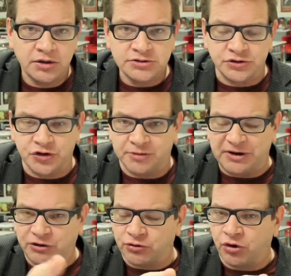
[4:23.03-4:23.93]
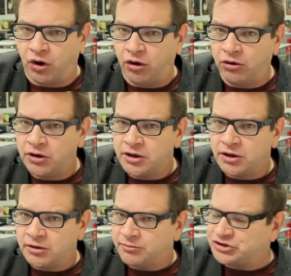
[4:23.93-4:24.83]
So you can be cruel,
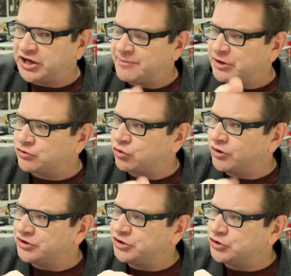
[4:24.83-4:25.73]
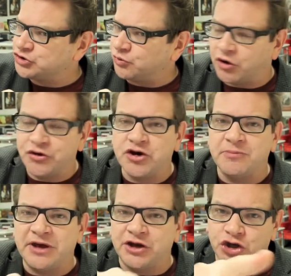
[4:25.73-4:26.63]
but you can't be cruel and unusual. You
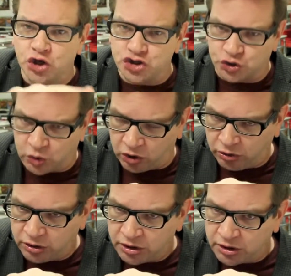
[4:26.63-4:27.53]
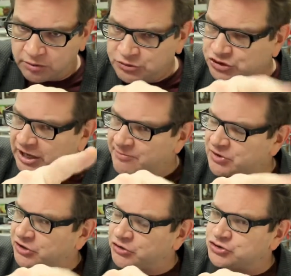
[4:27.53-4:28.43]
can be unusual, but you can't
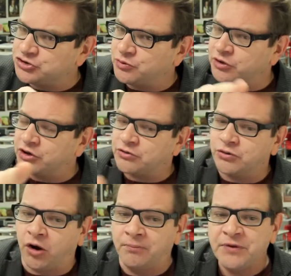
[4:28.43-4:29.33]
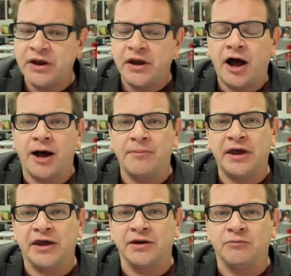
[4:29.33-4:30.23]
be unusual and cruel.
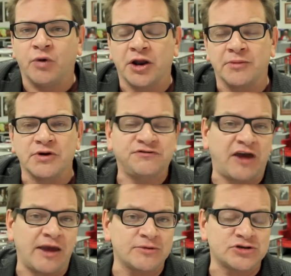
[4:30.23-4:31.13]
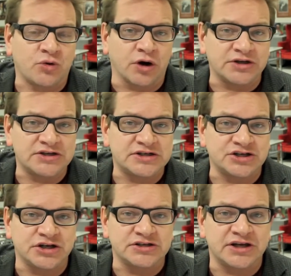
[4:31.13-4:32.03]
And one of the most famous court
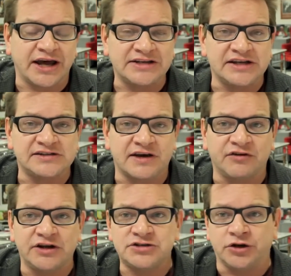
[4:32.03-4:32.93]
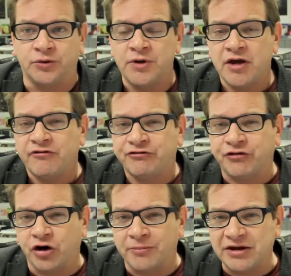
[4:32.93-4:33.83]
decisions in 1972,
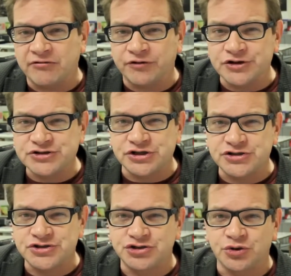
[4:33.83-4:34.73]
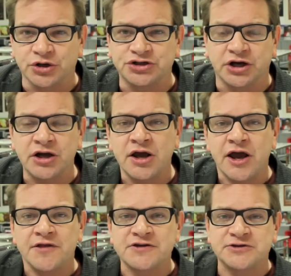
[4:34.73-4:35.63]
Furman versus Georgia,
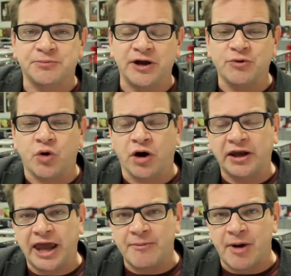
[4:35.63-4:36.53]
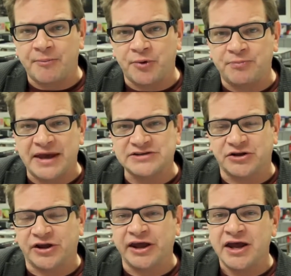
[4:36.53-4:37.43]
the Supreme Court came up with
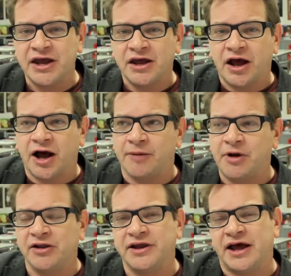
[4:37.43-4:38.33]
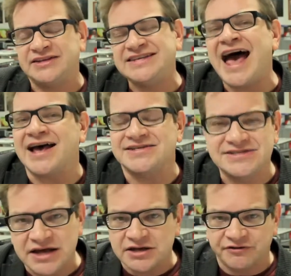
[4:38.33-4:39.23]
basically a
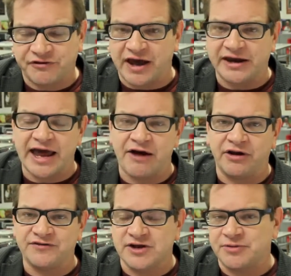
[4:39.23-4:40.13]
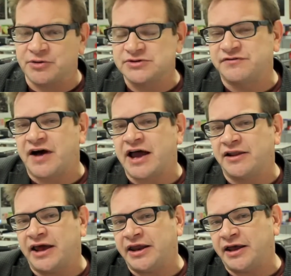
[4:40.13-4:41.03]
test to find out if something was
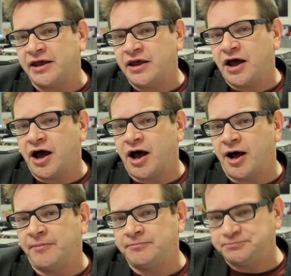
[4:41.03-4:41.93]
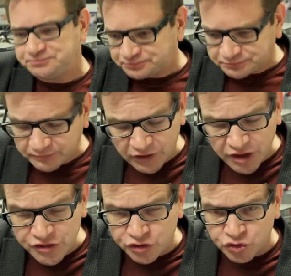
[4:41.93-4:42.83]
violating
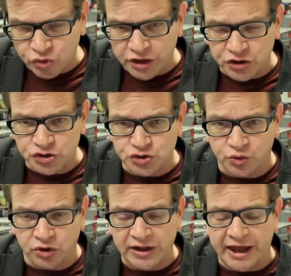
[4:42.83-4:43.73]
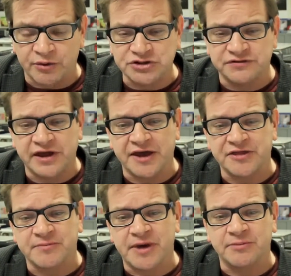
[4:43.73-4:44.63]
the cruel and unusual language of the
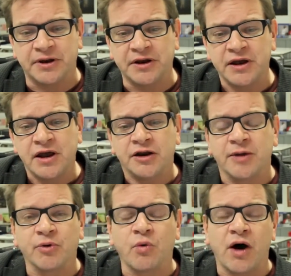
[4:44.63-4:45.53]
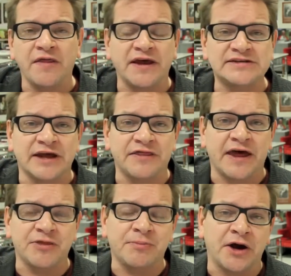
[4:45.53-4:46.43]
8th Amendment. Number one, they said
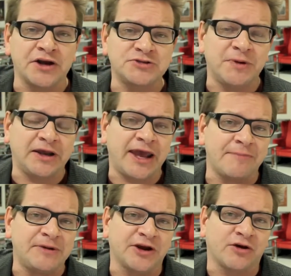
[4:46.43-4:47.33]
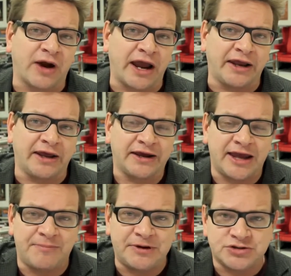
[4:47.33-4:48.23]
that the punishment can't be degrading. It
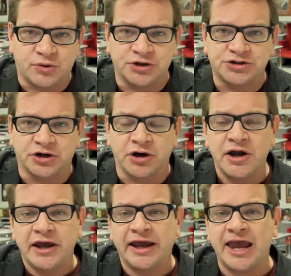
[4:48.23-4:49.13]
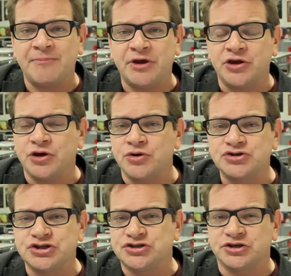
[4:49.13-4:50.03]
can't be torture. It can't be
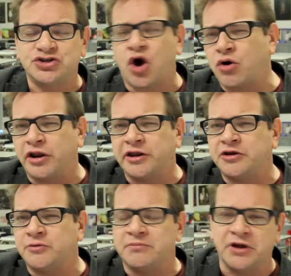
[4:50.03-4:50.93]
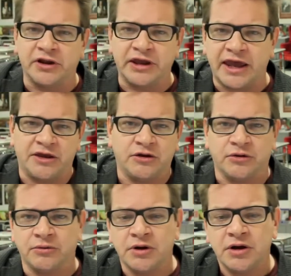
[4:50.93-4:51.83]
used just to totally humiliate you.